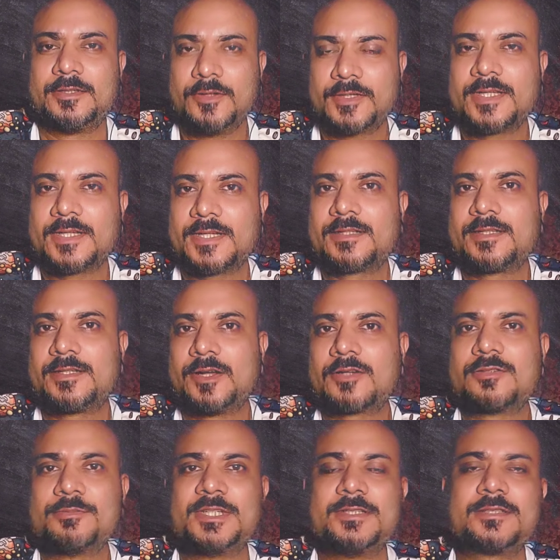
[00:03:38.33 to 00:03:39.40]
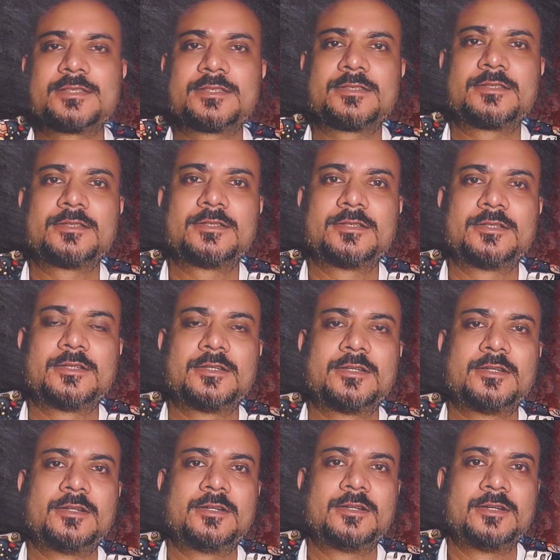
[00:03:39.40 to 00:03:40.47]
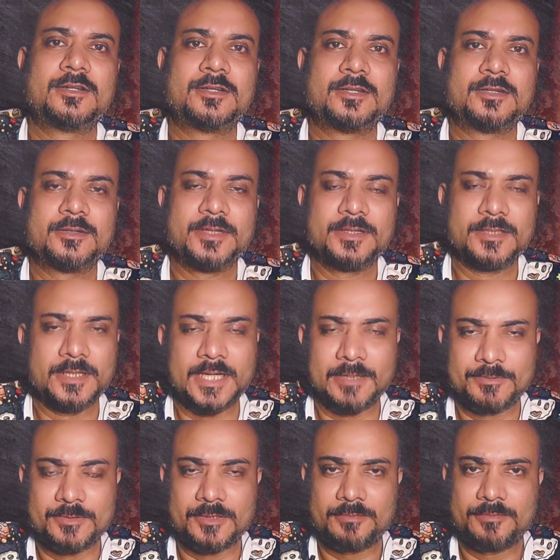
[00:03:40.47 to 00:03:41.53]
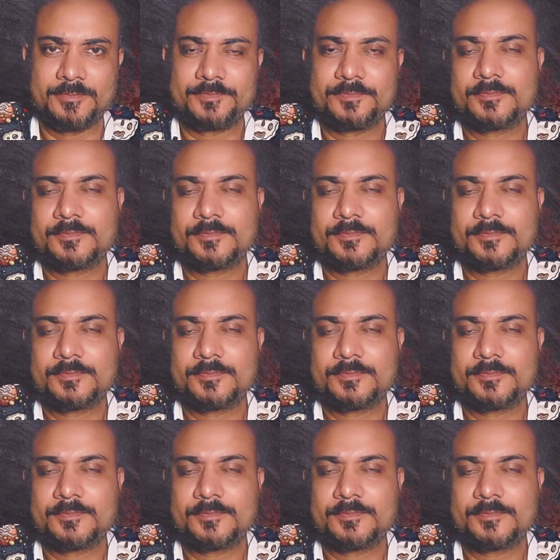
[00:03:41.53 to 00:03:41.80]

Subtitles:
looking at the document in the laptop.